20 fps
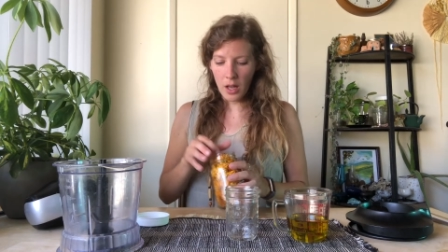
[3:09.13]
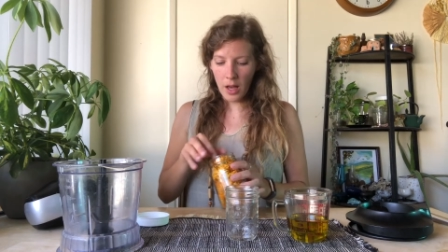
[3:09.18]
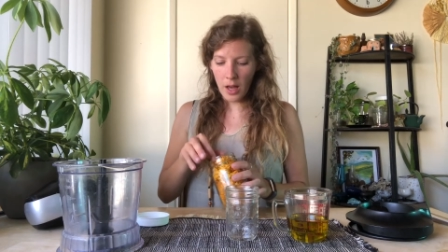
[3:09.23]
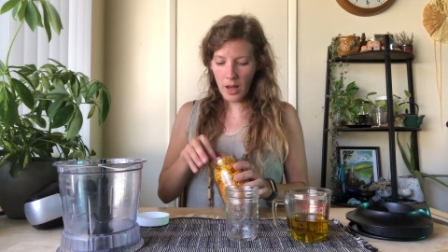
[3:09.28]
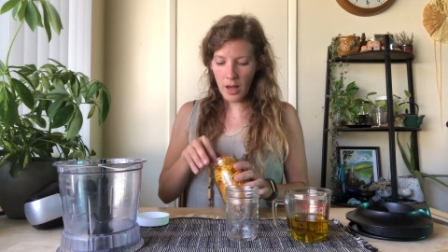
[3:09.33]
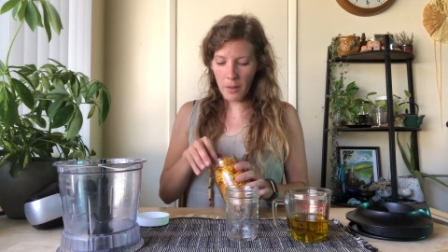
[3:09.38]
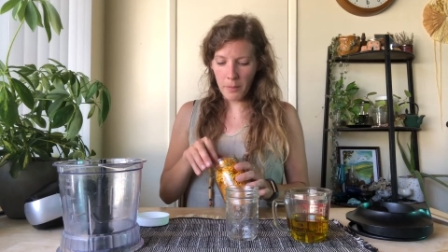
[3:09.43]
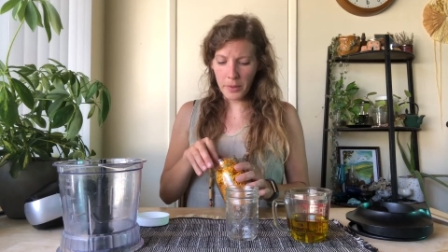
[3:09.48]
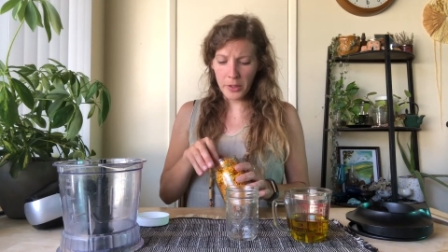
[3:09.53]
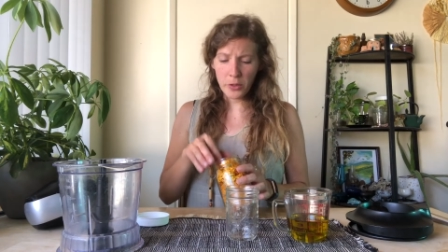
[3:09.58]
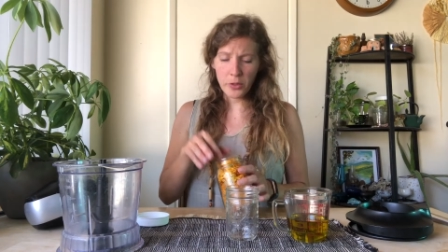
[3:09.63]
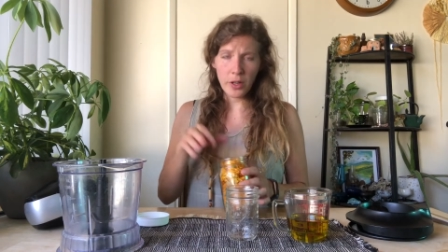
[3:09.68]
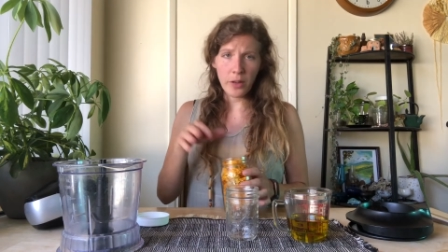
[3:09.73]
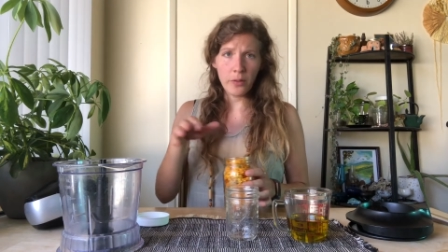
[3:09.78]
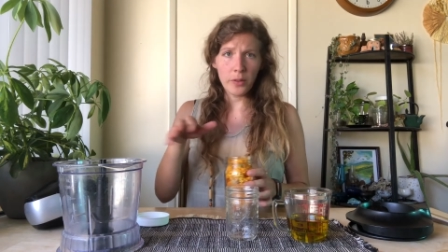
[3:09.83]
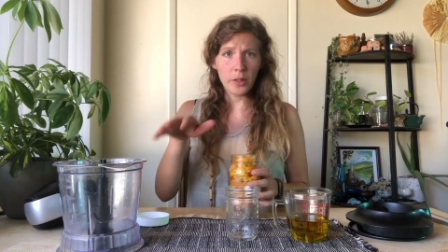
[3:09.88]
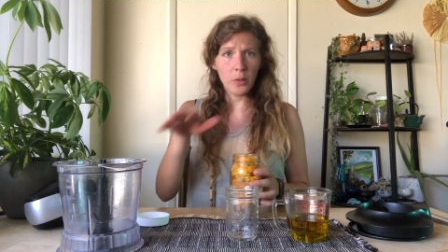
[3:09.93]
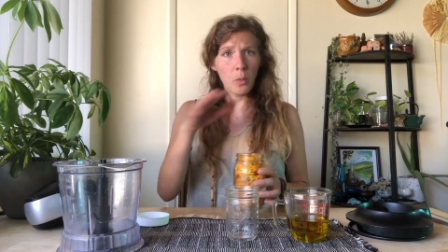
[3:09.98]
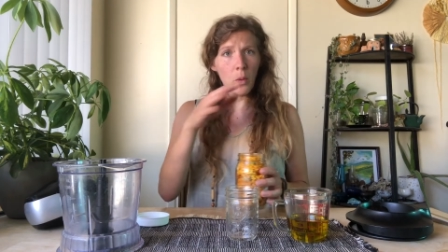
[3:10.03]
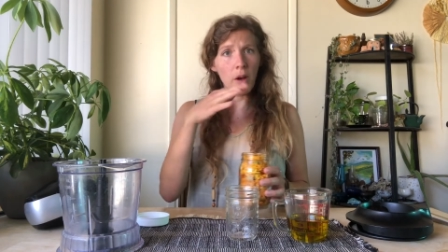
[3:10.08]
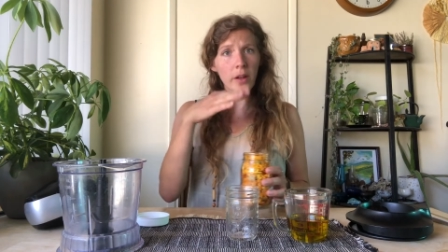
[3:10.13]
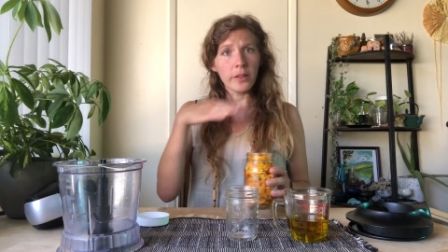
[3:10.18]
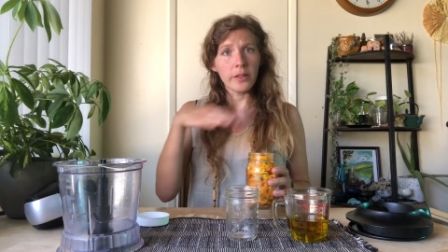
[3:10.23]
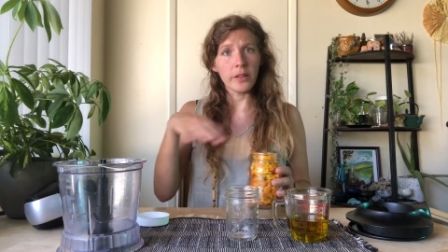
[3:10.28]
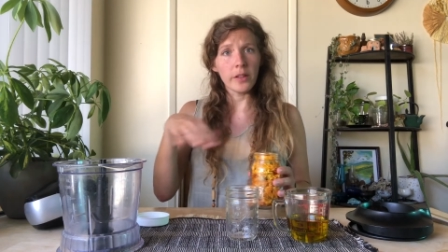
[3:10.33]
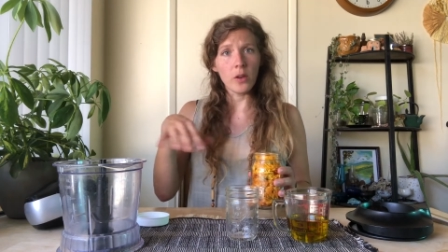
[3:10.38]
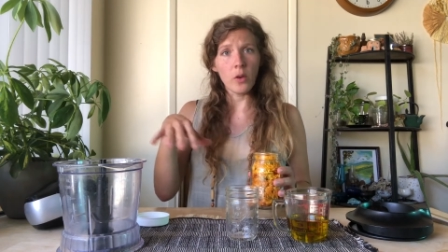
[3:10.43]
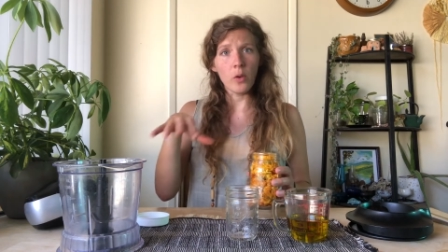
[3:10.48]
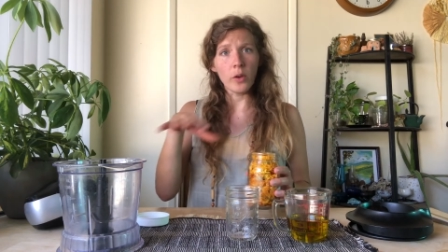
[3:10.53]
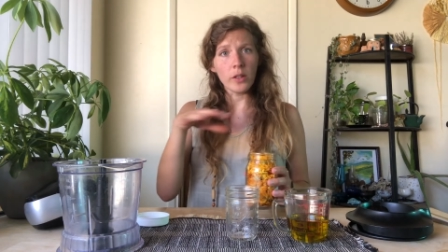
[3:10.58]
but you definitely want
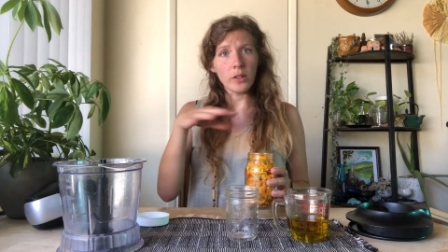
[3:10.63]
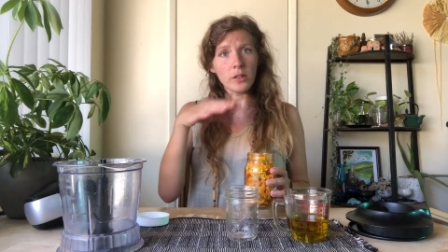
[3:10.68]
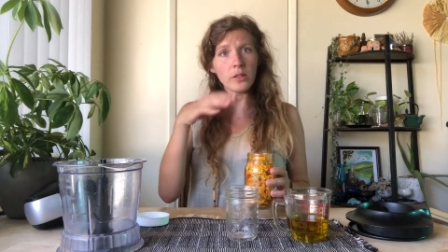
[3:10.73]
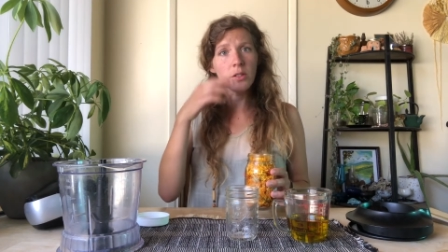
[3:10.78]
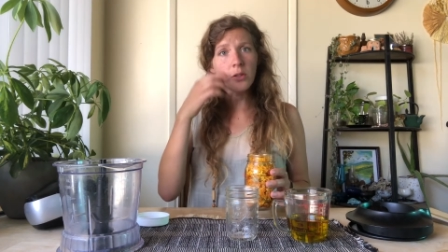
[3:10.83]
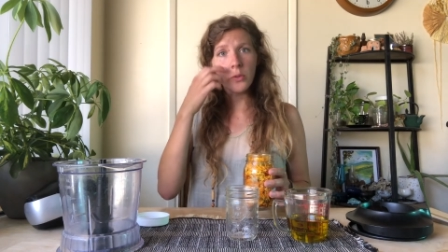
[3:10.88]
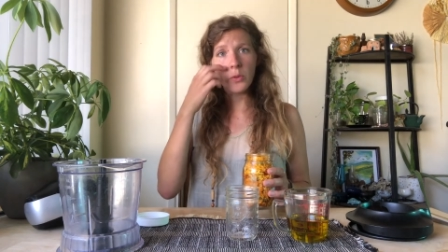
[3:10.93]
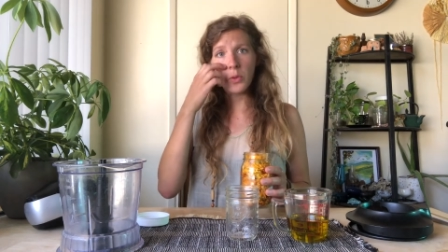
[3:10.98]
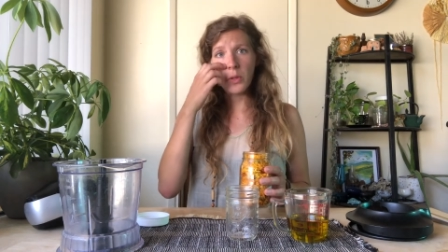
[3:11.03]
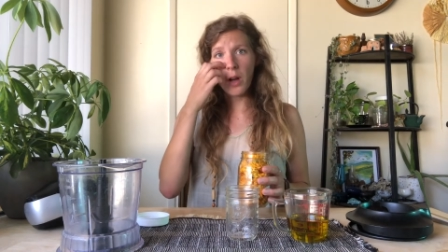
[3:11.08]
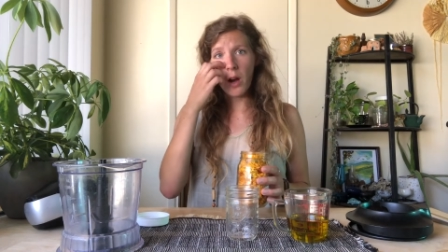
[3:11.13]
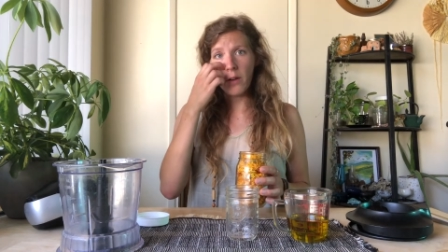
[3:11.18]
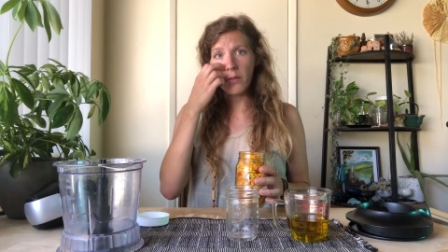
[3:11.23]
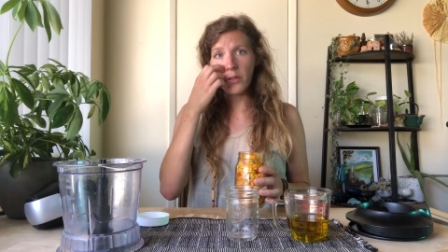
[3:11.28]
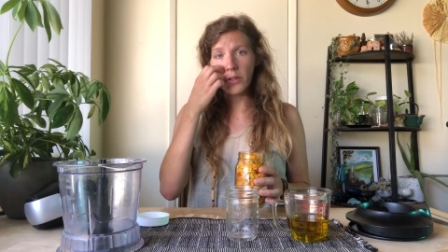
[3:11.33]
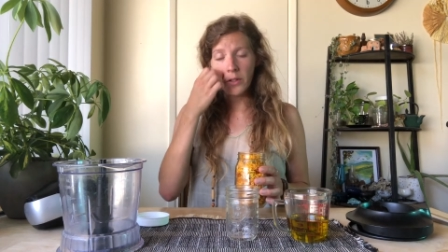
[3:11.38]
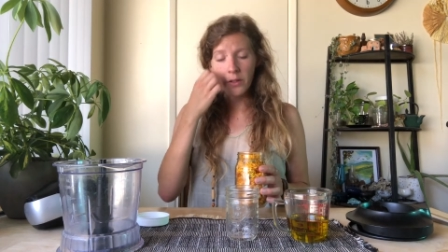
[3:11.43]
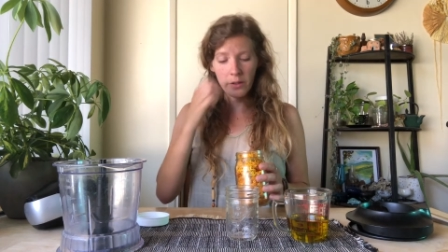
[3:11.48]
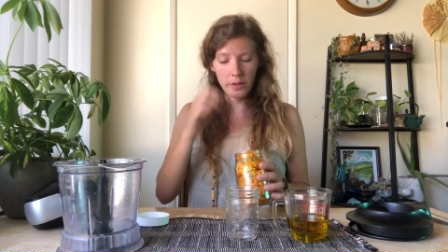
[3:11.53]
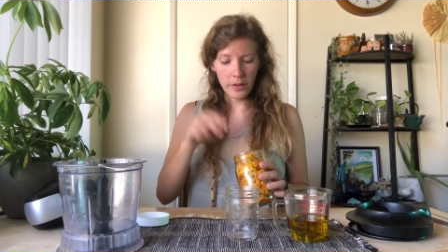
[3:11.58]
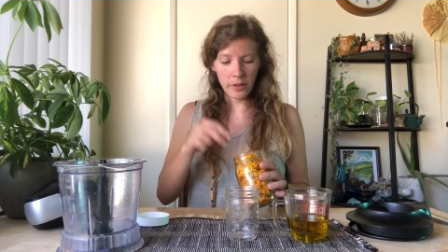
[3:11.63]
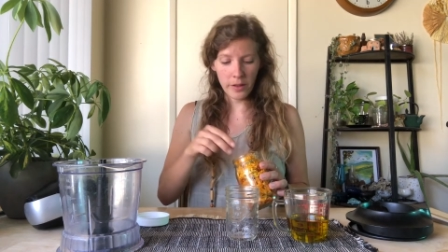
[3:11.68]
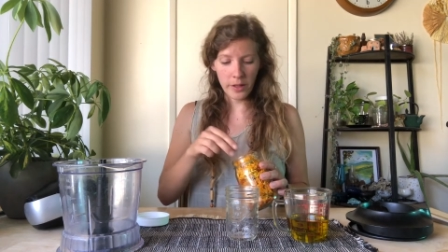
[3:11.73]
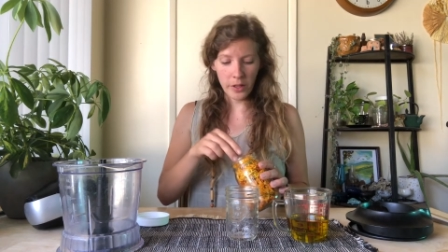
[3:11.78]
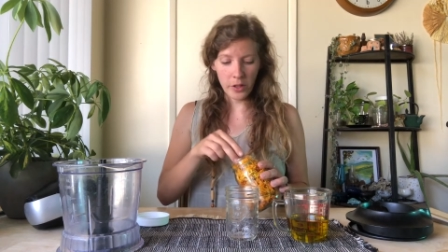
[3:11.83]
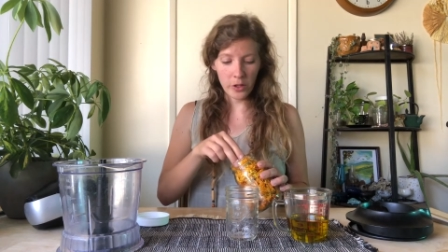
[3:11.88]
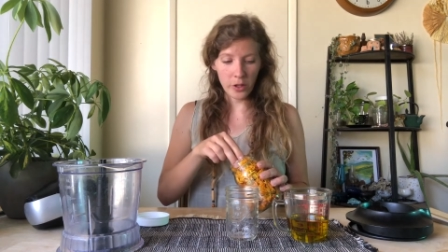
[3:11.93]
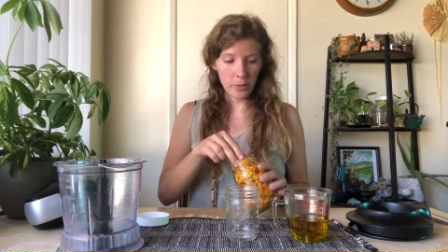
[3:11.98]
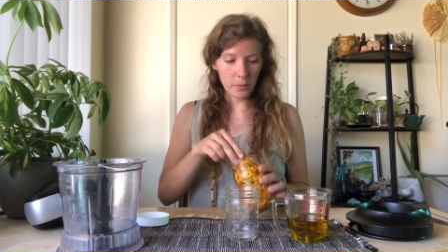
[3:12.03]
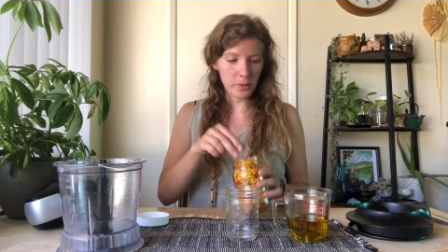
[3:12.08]
the oil to cover
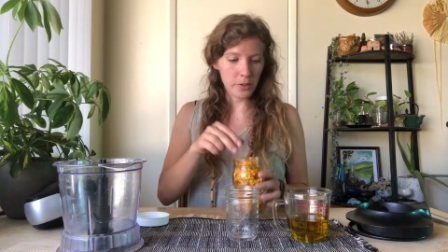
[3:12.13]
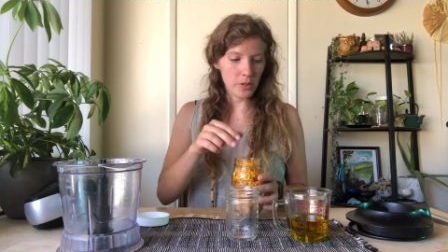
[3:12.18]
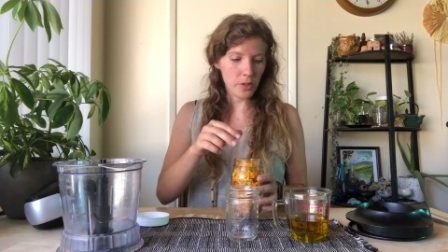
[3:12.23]
the herbs.